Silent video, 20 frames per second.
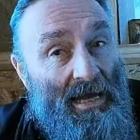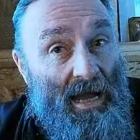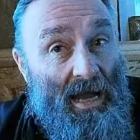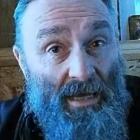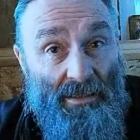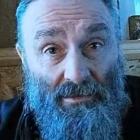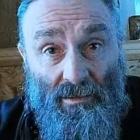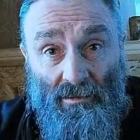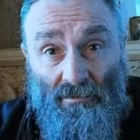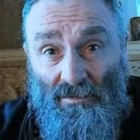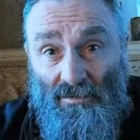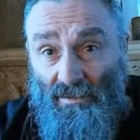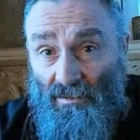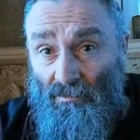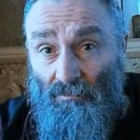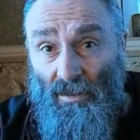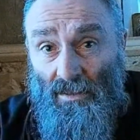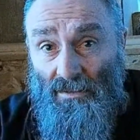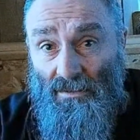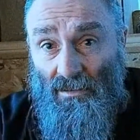I don't see
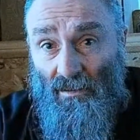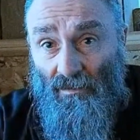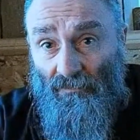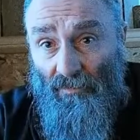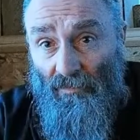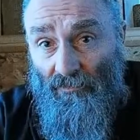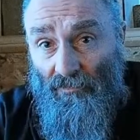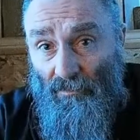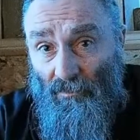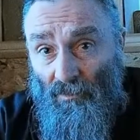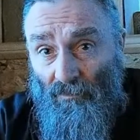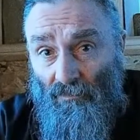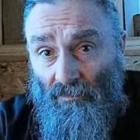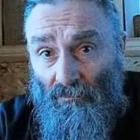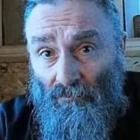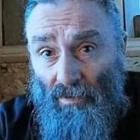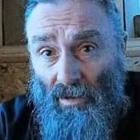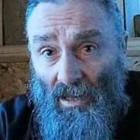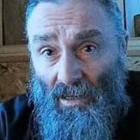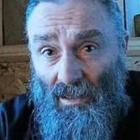myself ever
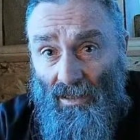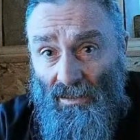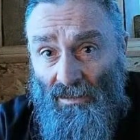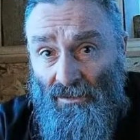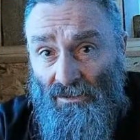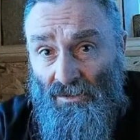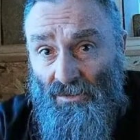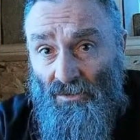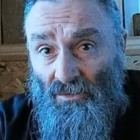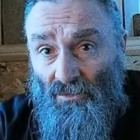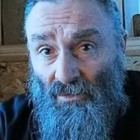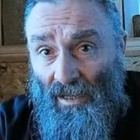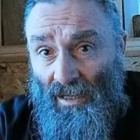moving back into